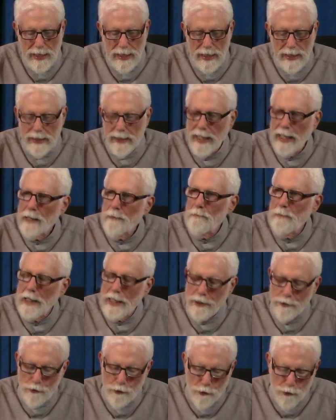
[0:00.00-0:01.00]
Like
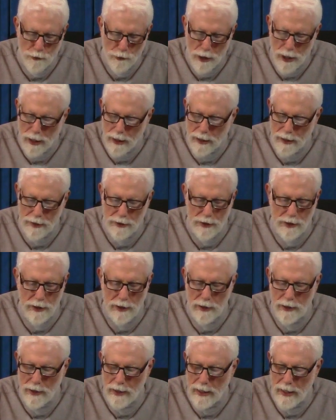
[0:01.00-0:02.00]
being drugged
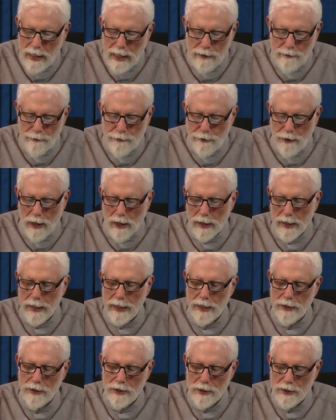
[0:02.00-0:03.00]
and falling
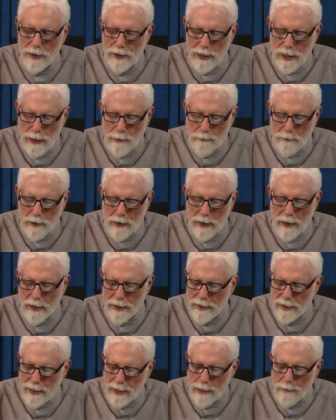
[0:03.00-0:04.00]
into a
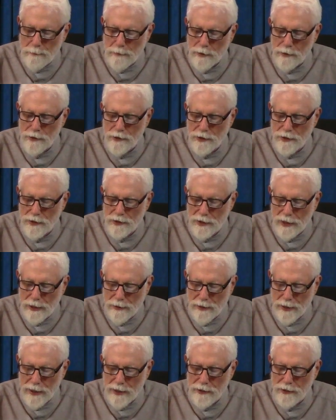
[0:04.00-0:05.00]
deeper
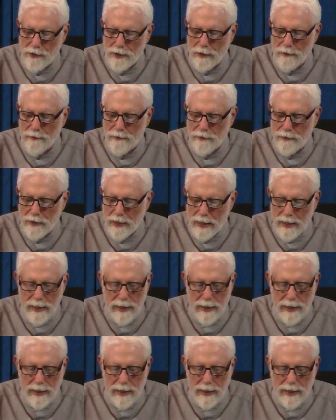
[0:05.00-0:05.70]
series of